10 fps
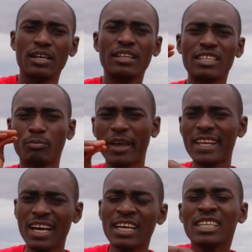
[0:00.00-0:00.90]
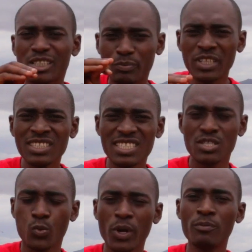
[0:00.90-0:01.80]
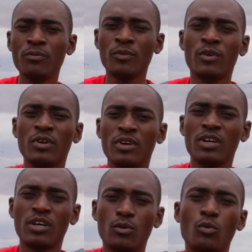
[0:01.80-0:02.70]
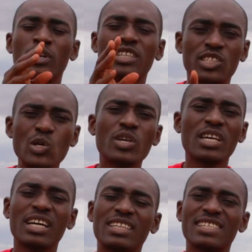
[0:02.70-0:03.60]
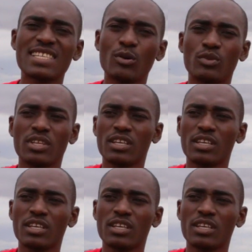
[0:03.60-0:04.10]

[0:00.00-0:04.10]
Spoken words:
the spider spins its web when it's looking at the south?